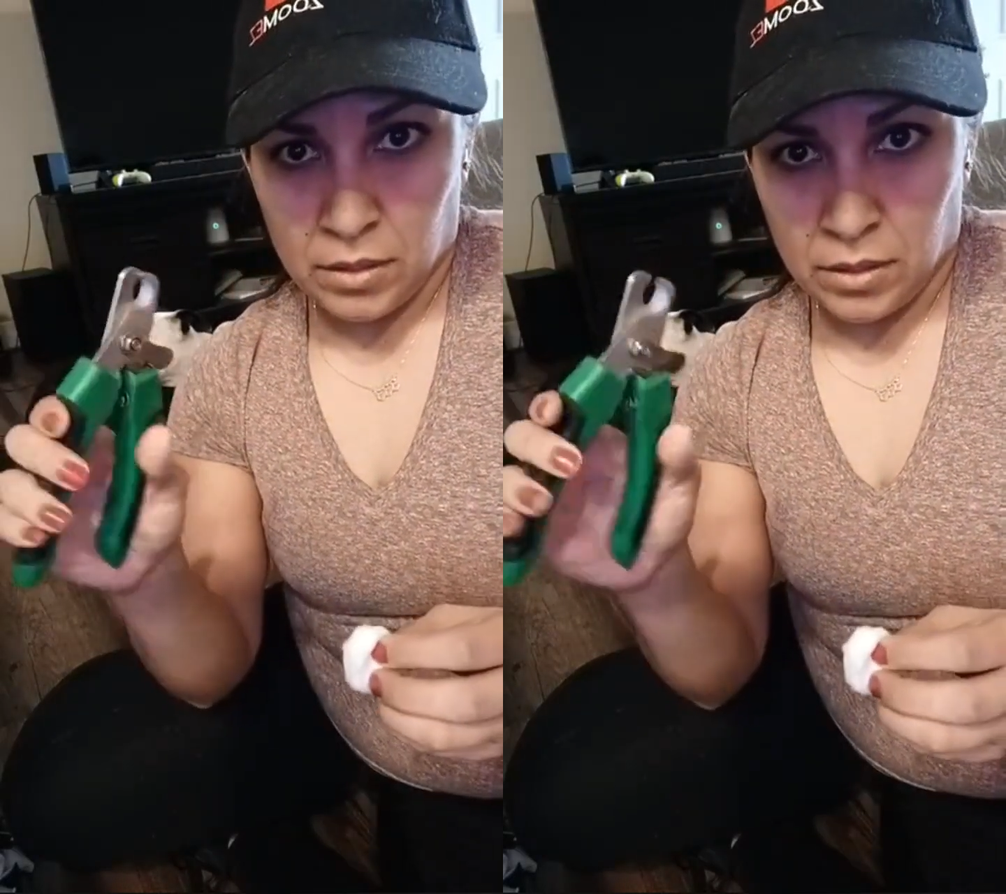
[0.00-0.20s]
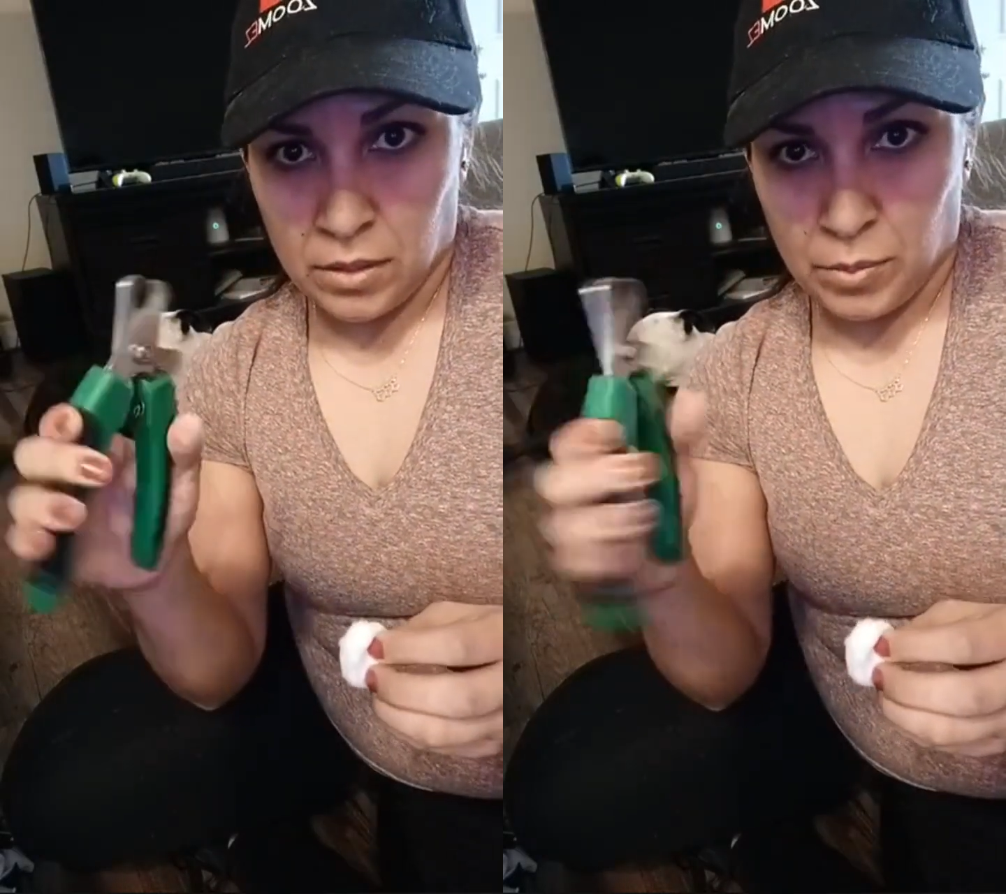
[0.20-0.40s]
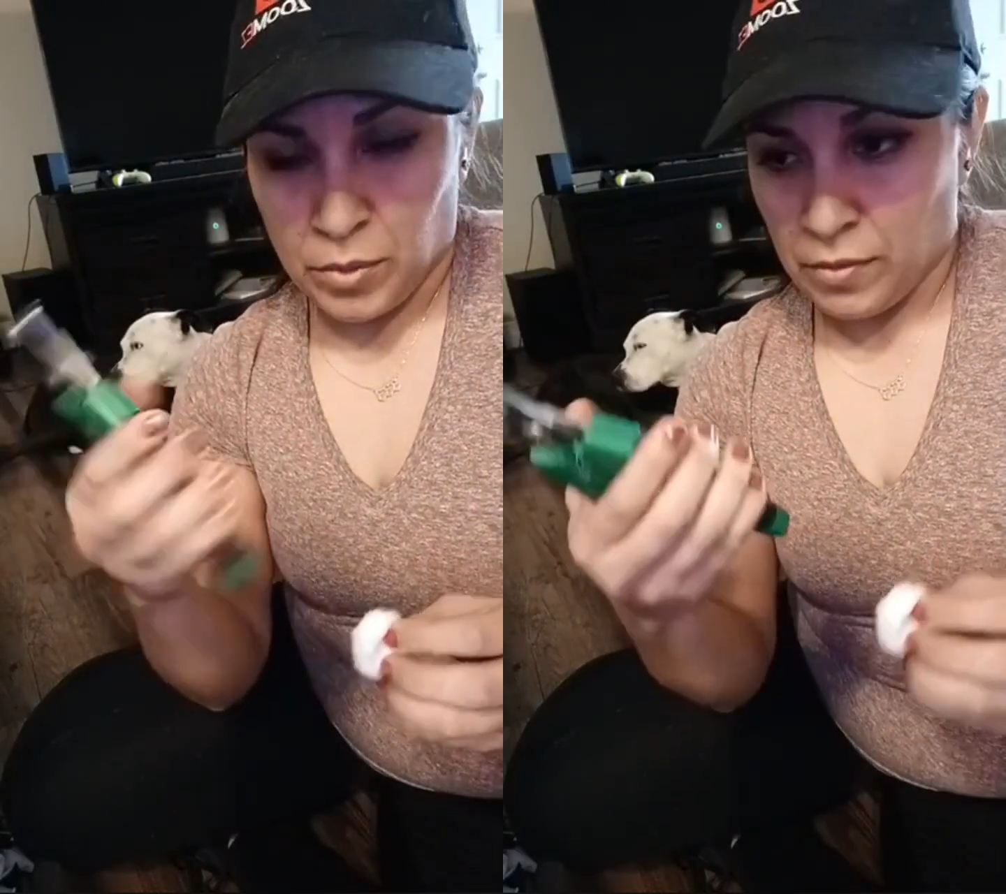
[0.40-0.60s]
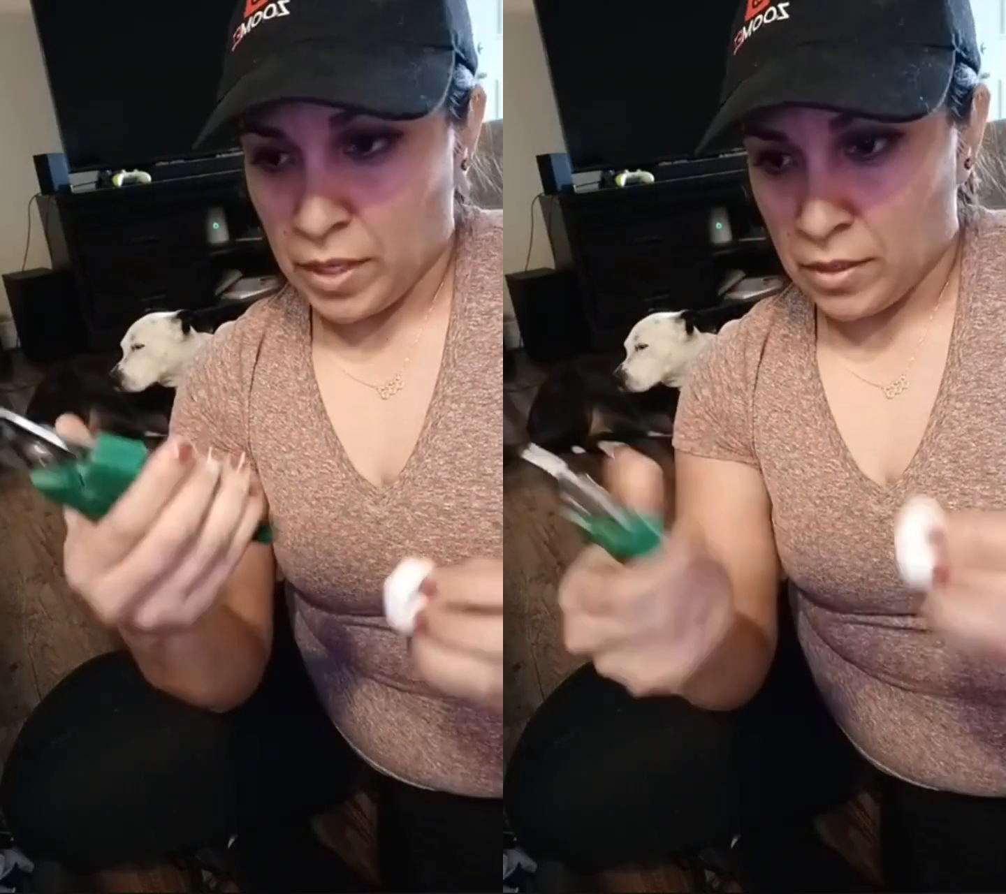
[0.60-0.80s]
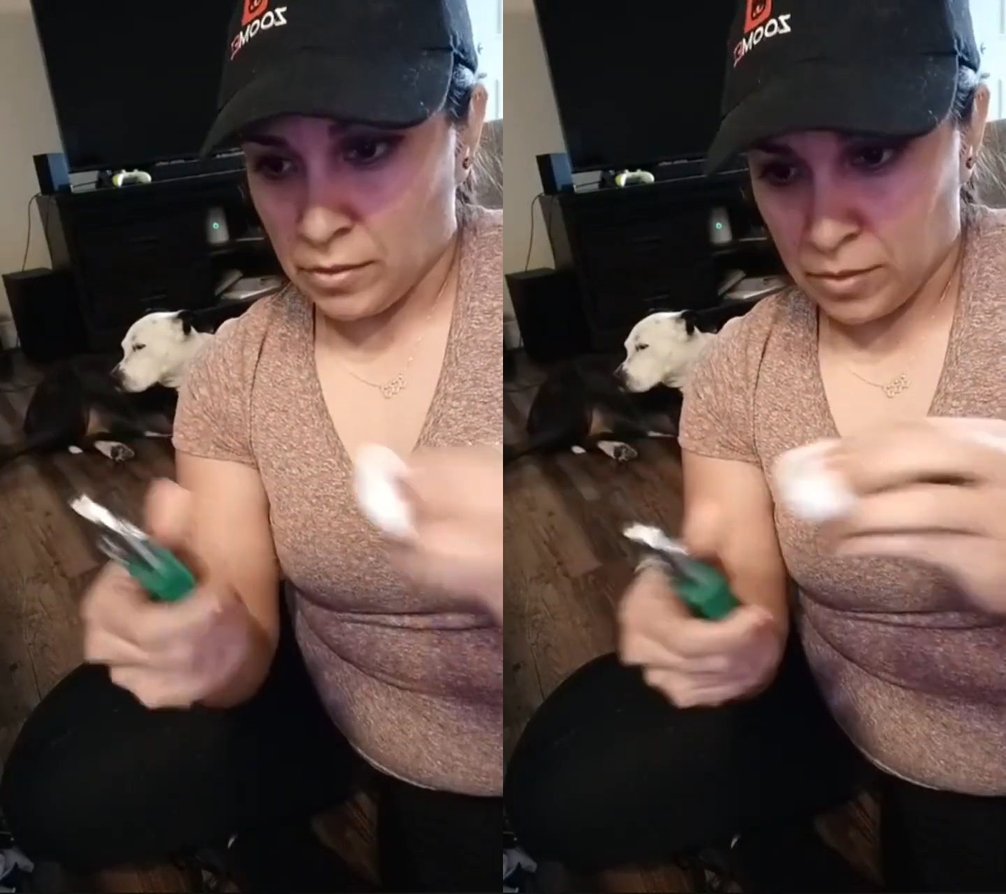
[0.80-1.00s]
it'll prevent
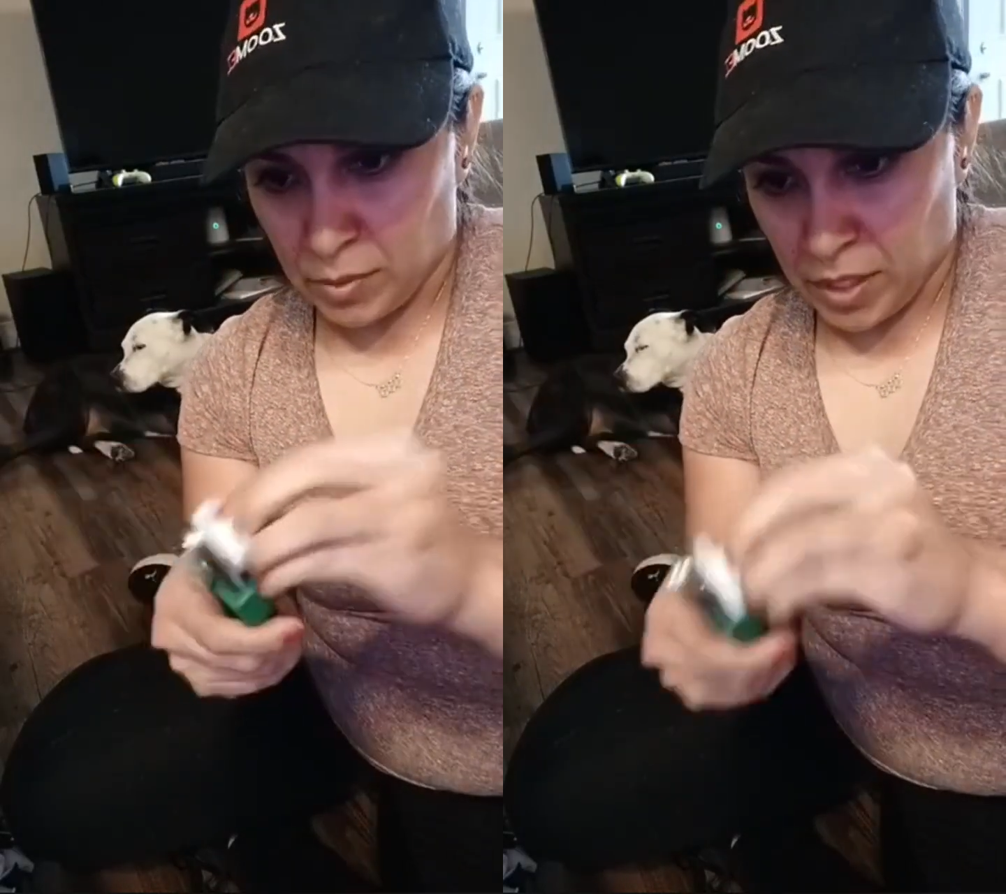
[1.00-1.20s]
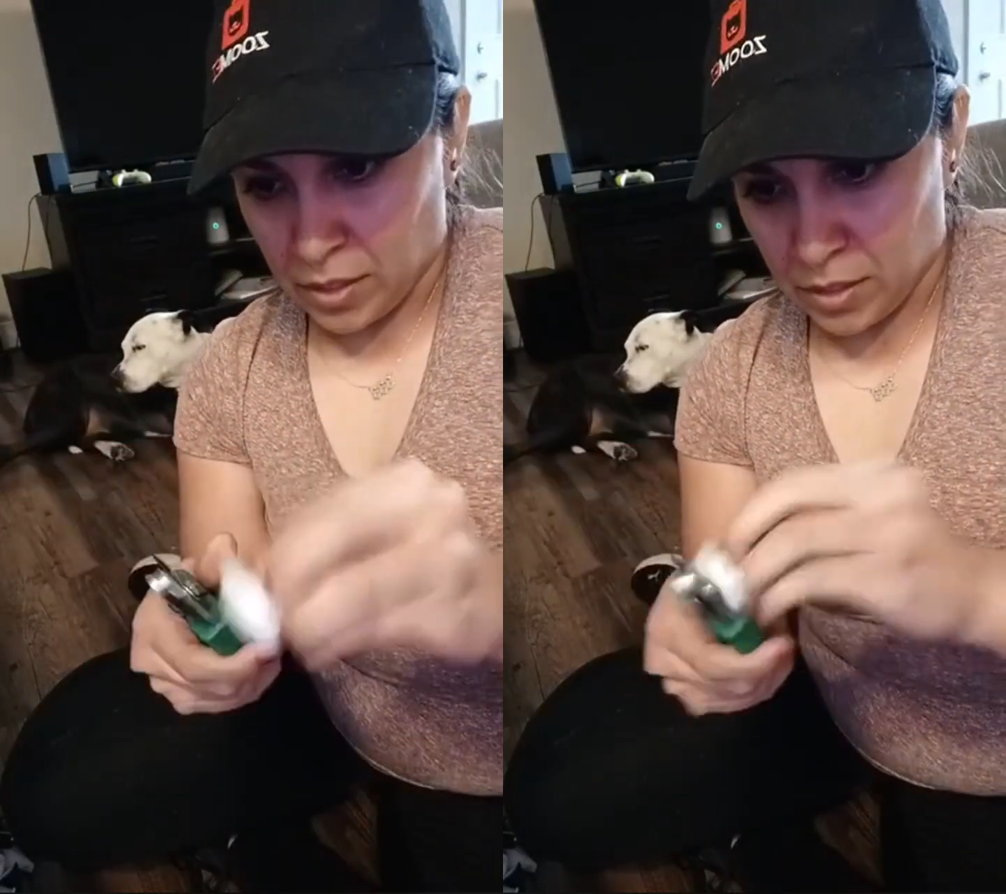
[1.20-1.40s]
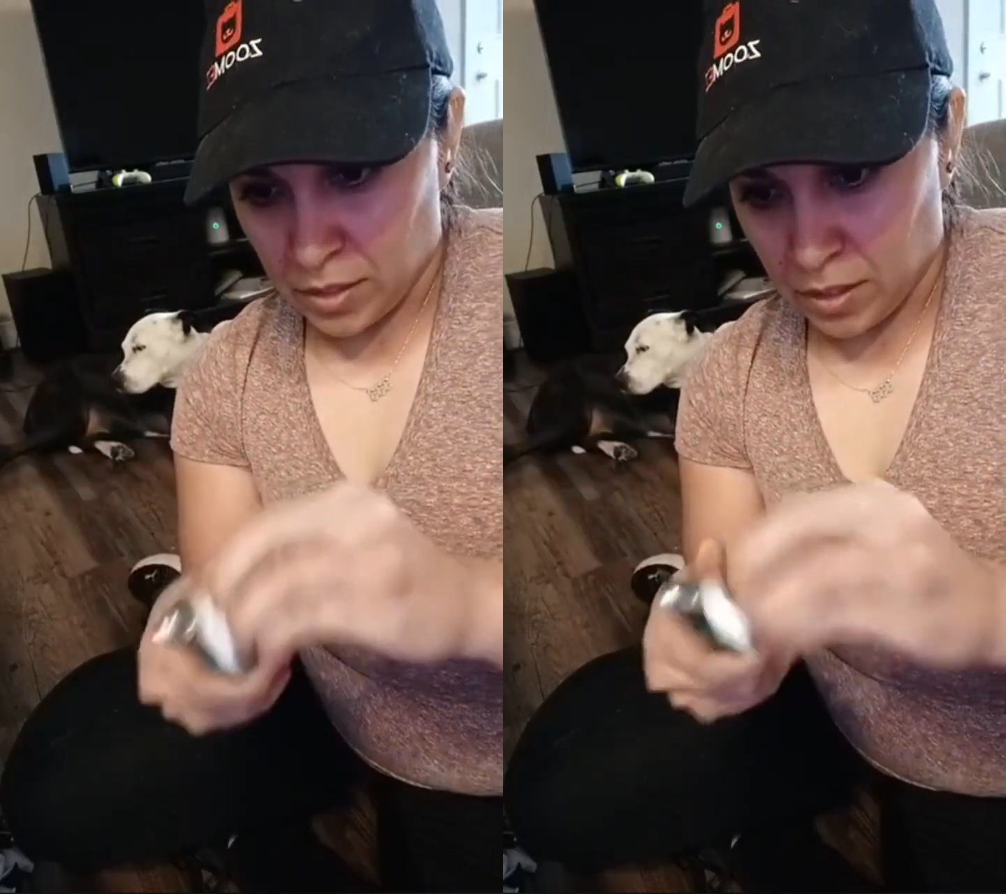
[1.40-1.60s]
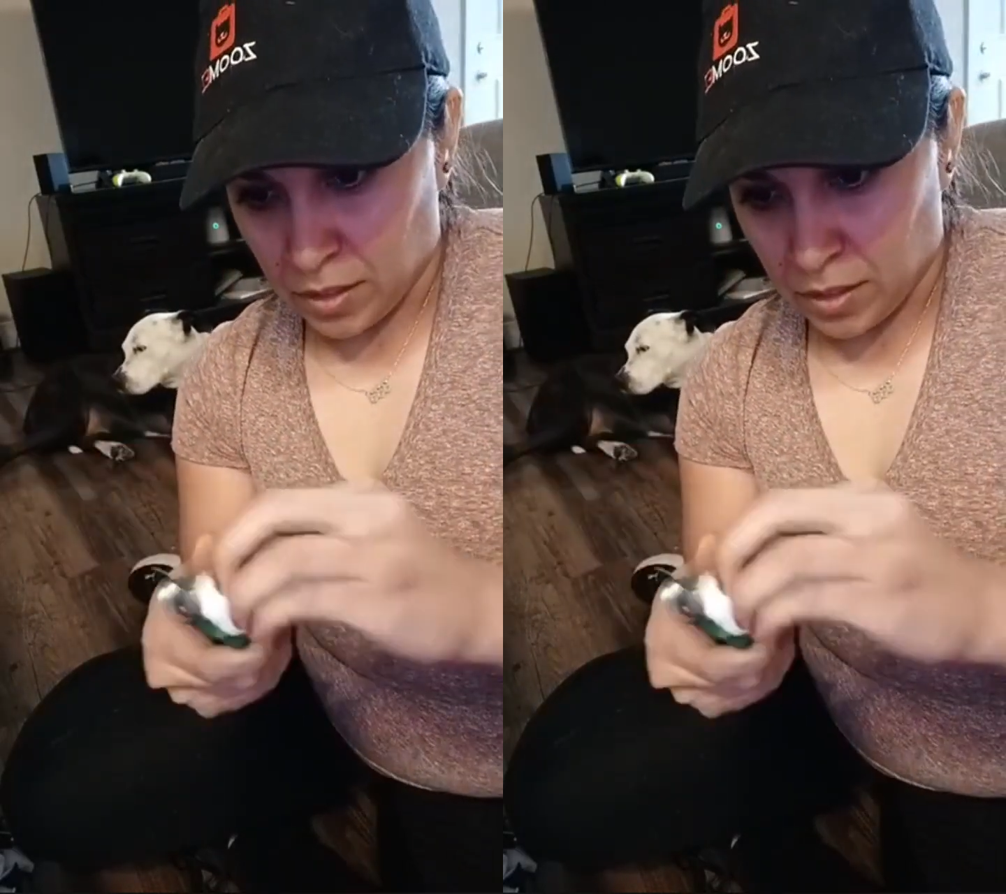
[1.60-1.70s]
it from getting stuck,